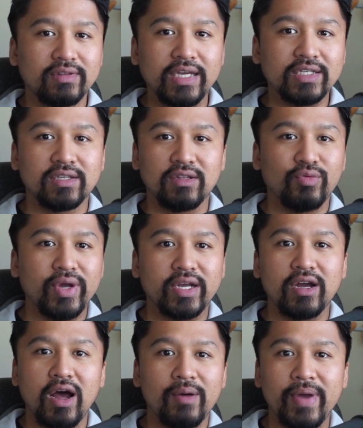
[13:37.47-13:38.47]
thanks to the way
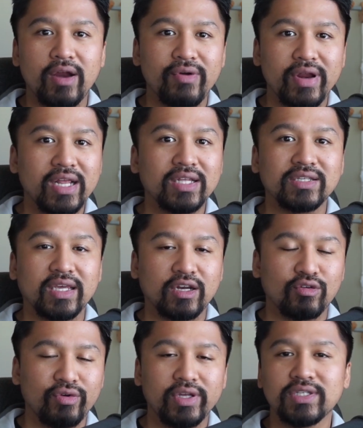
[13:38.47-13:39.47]
combat ratings like
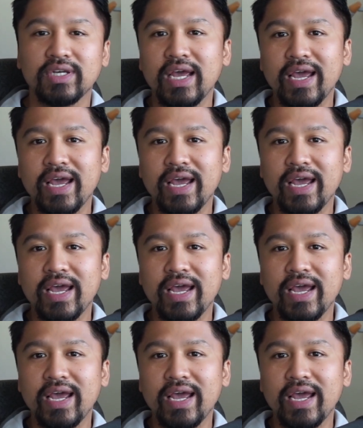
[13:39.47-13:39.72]
crit